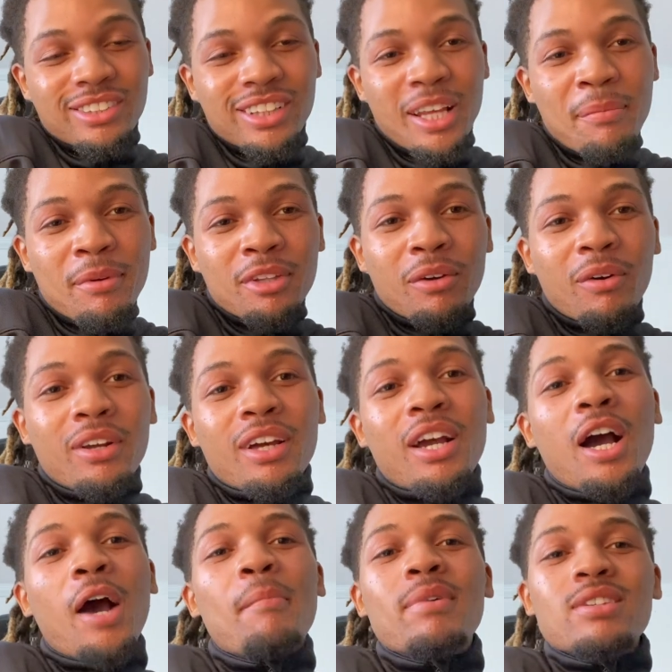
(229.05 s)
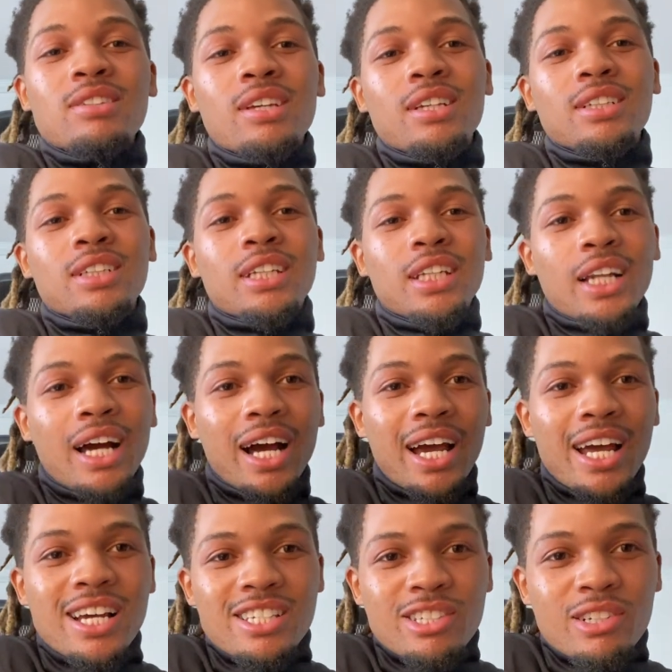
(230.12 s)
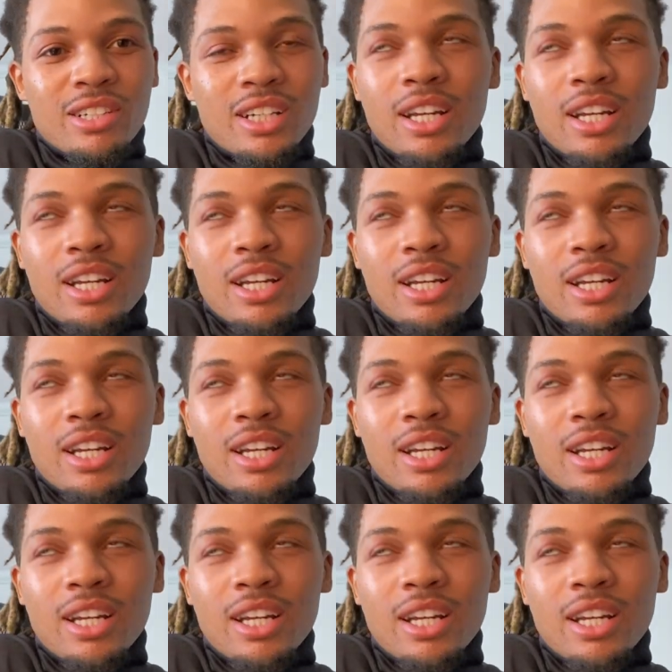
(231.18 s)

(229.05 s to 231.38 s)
let me know in the comment section and I'll answer.